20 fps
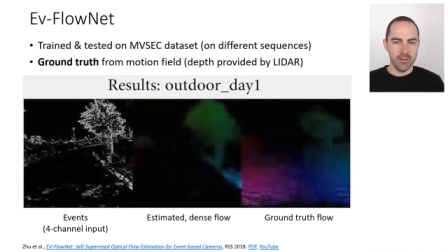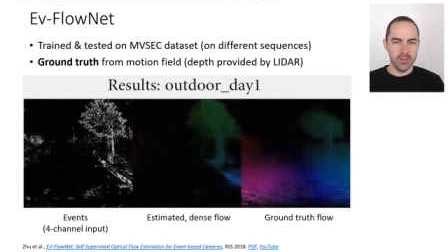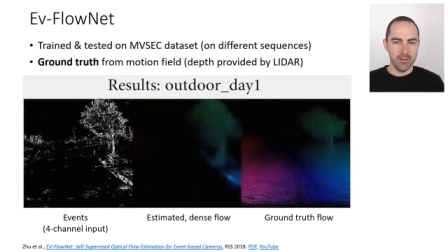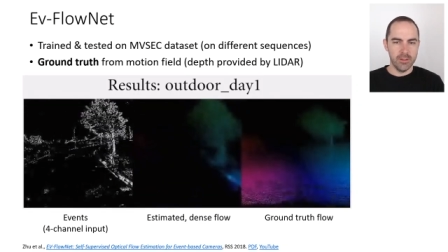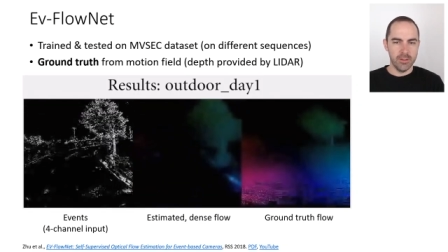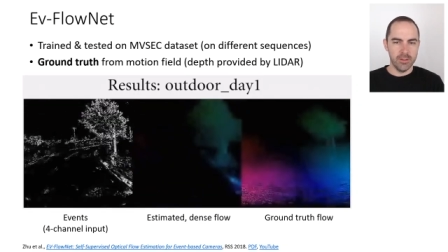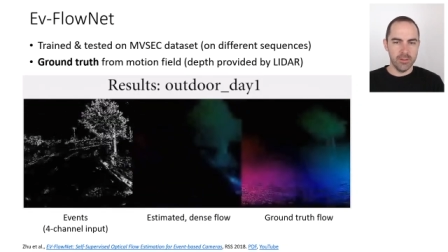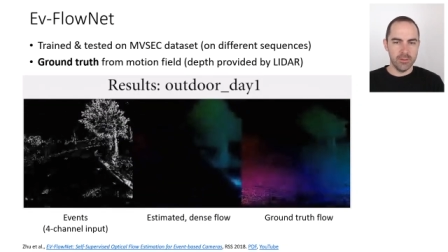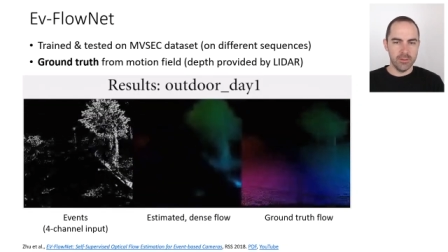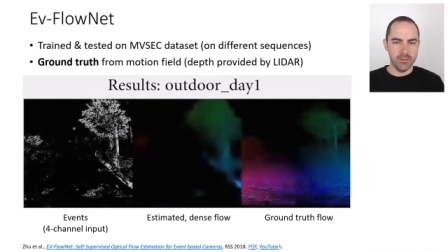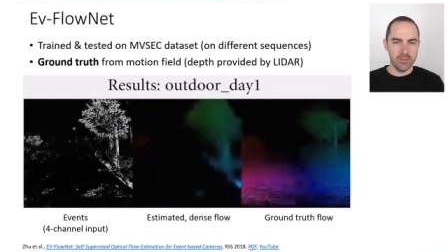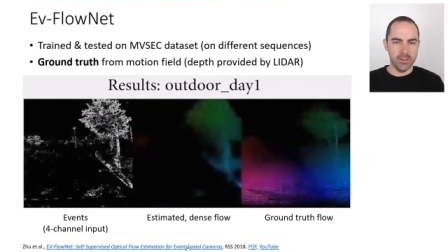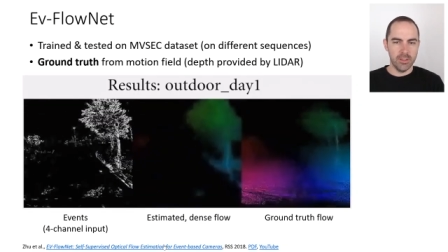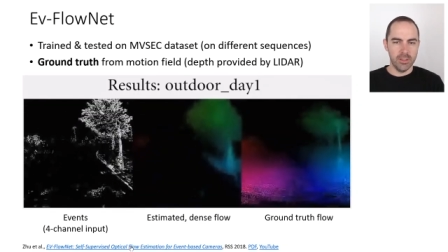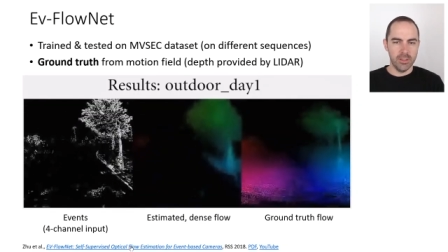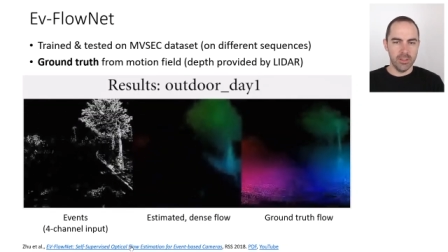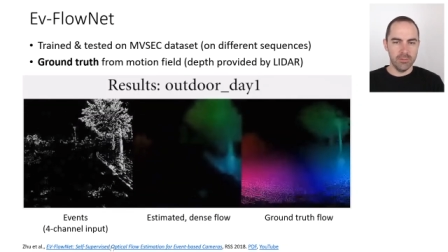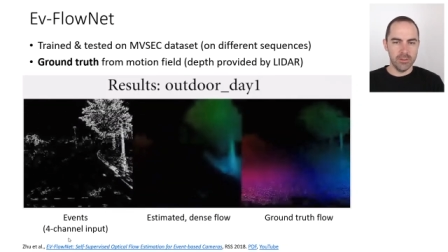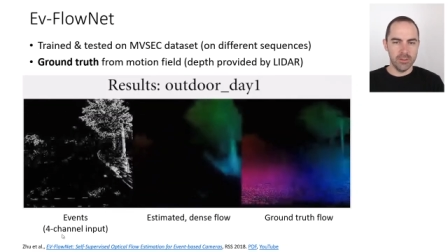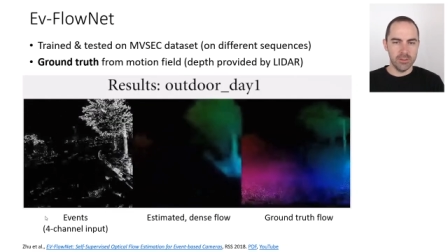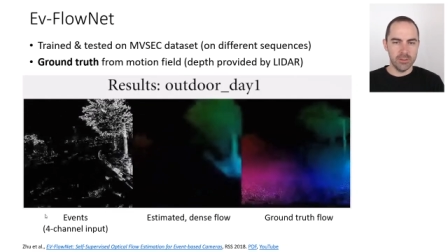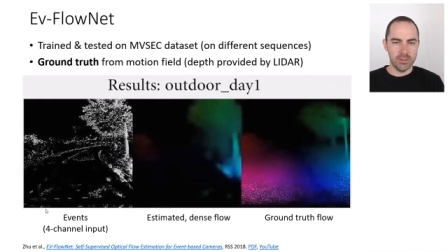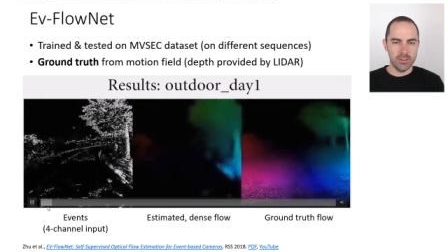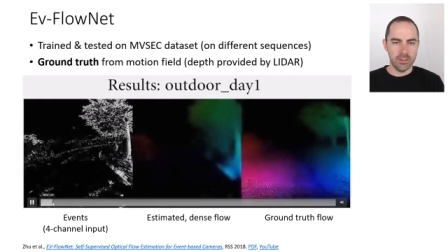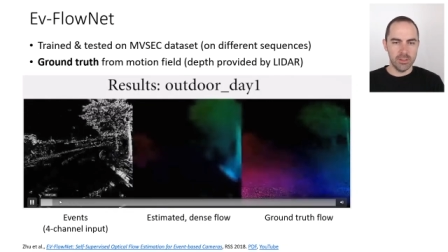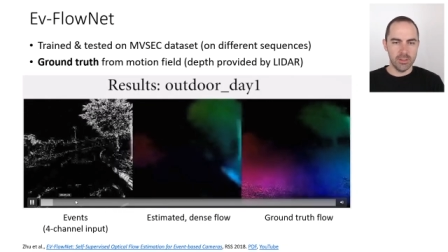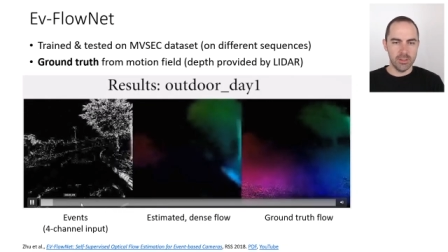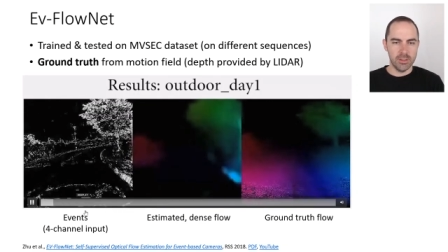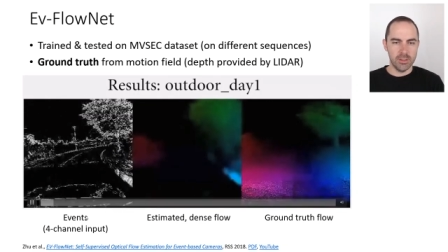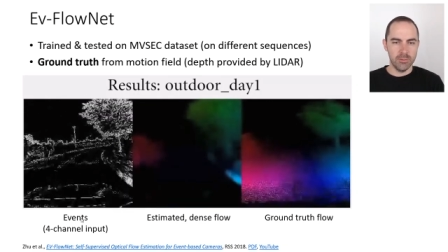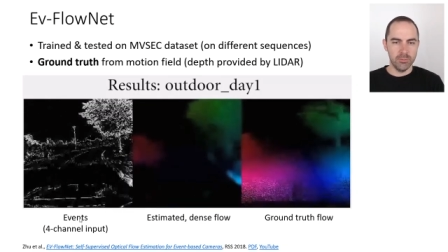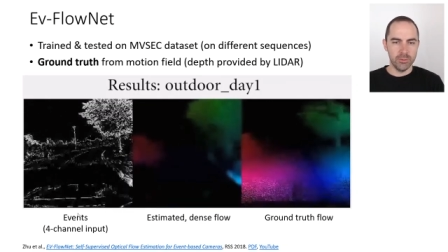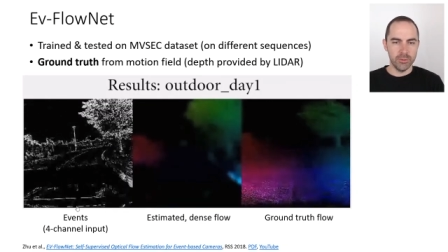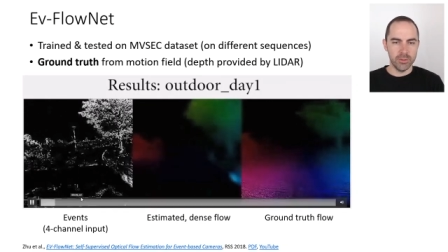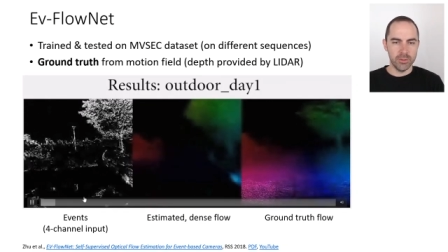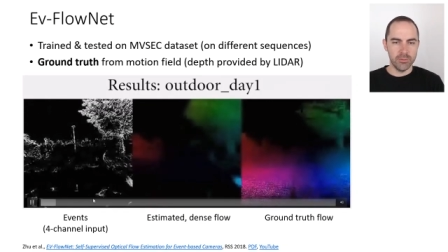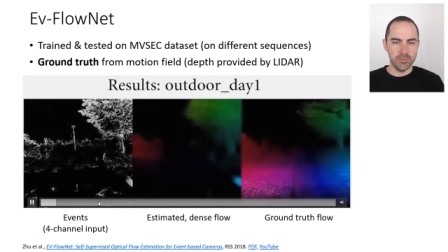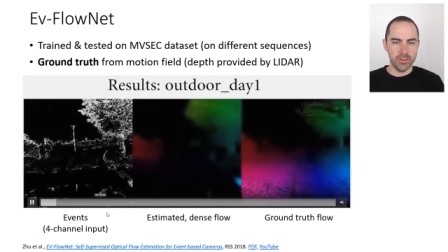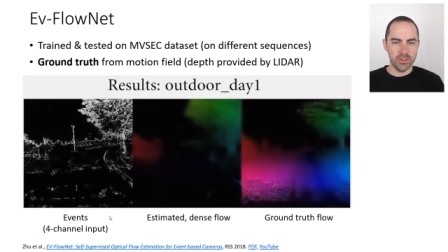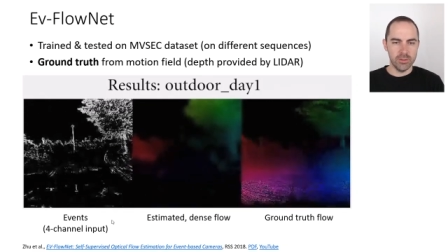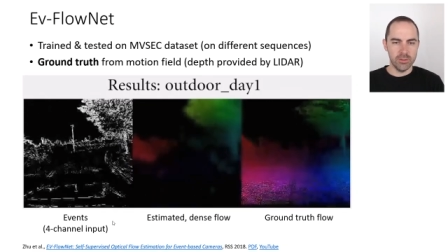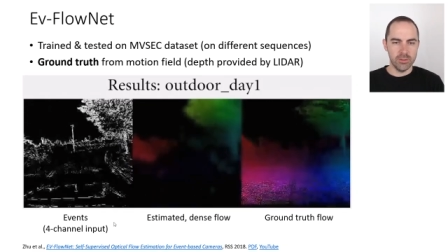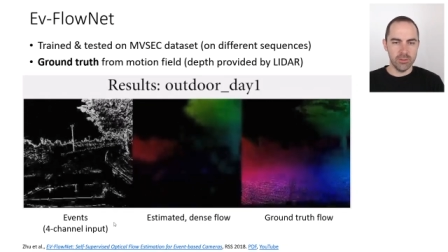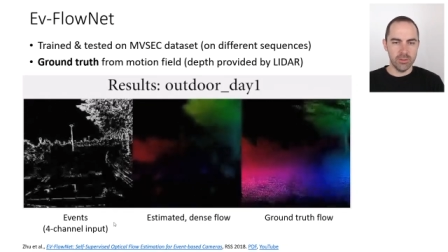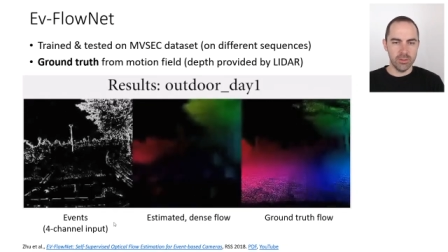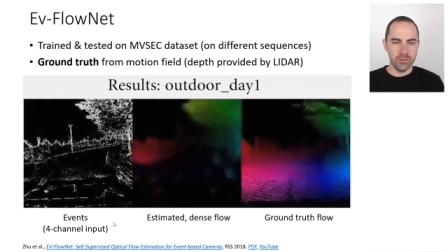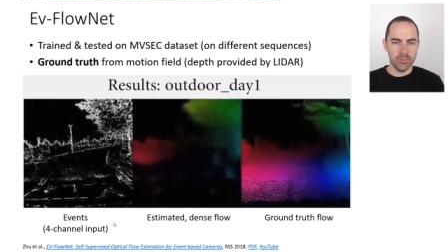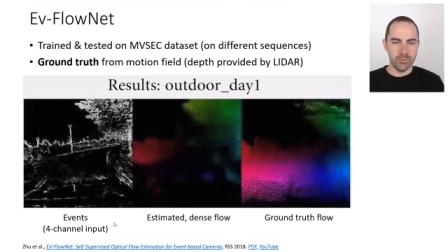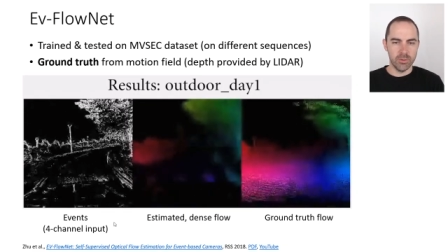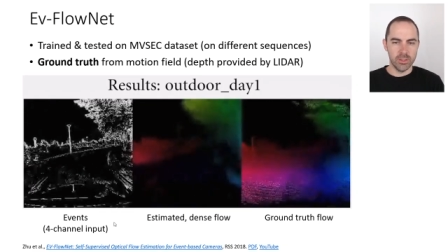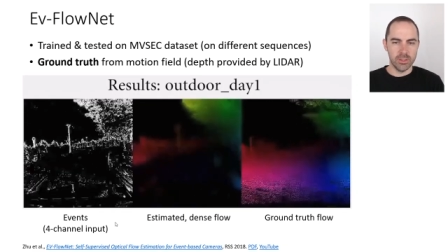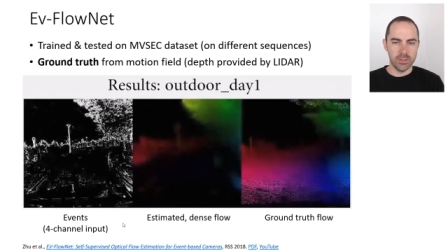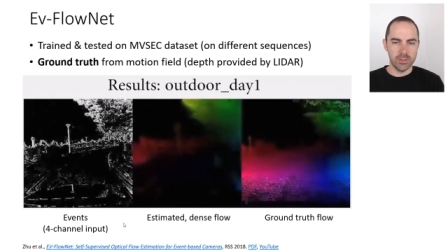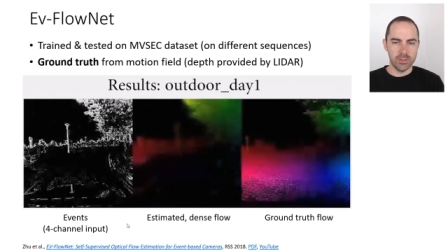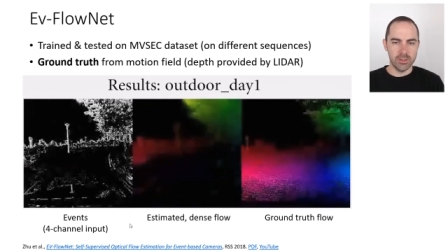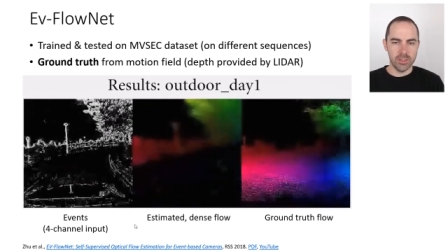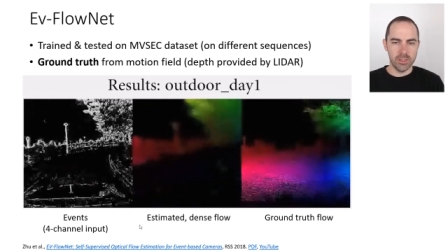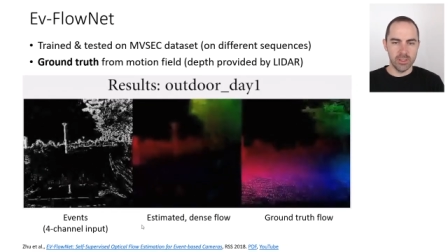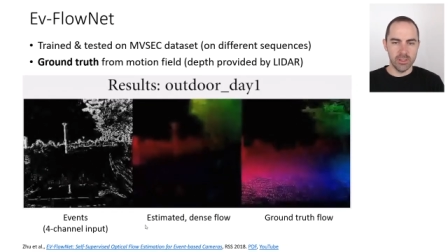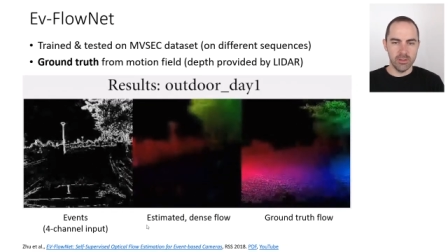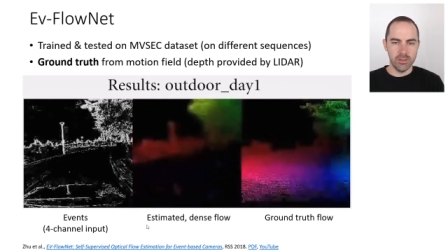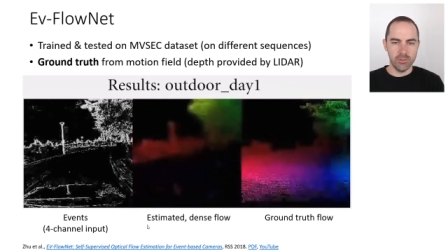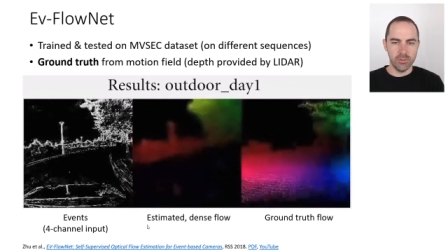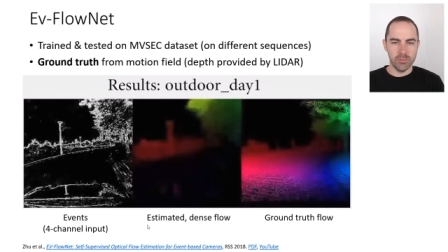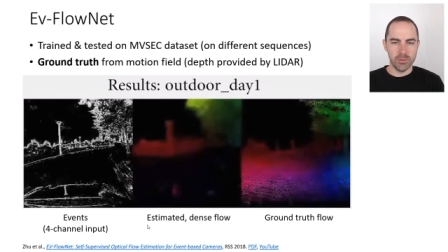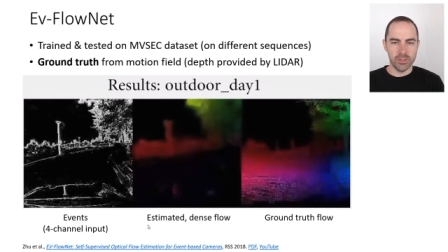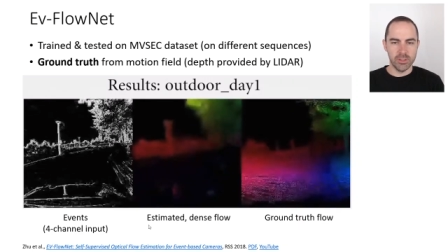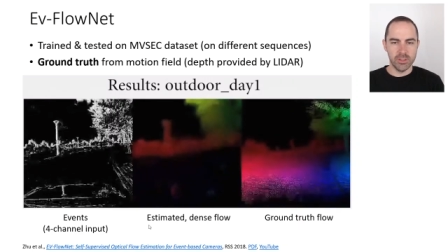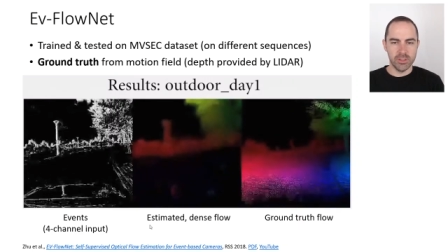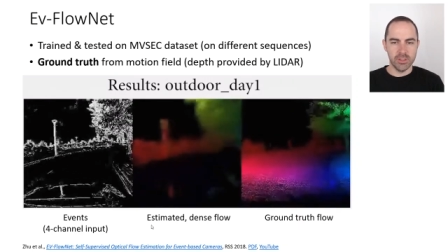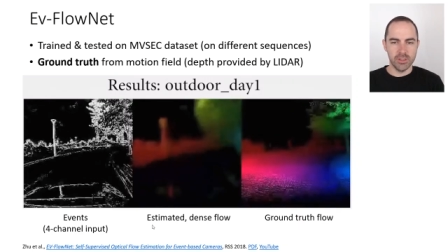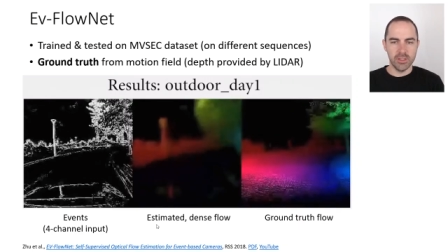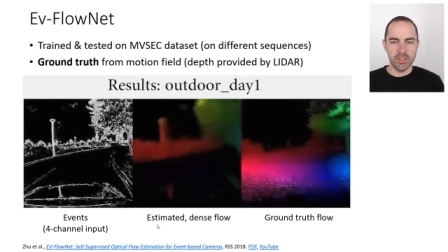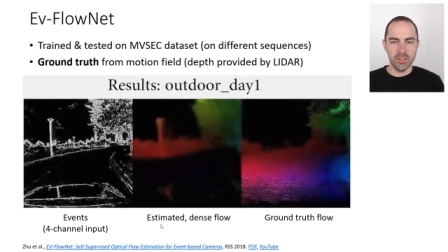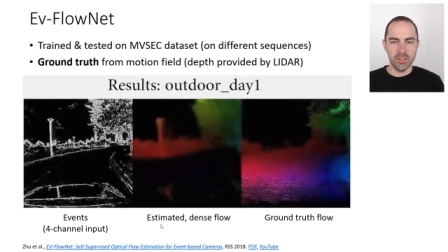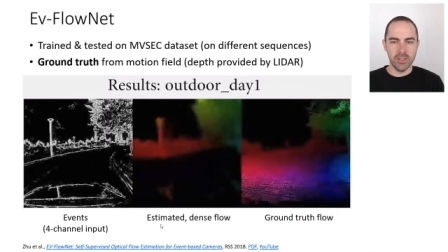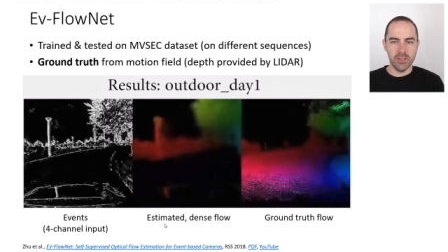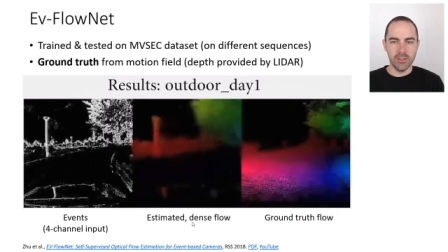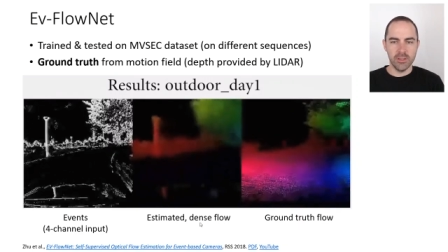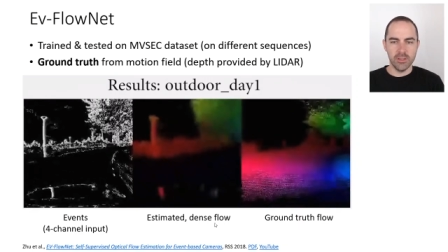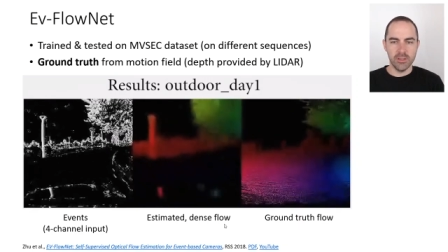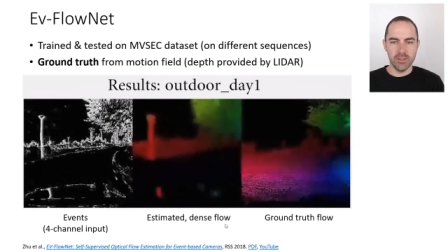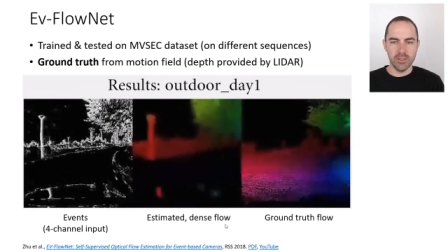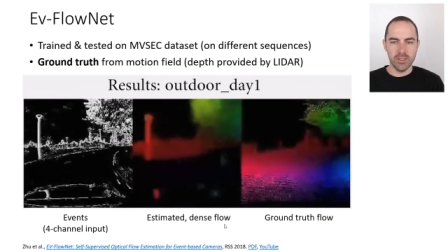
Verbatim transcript: And the left is the input events, only one channel represented here.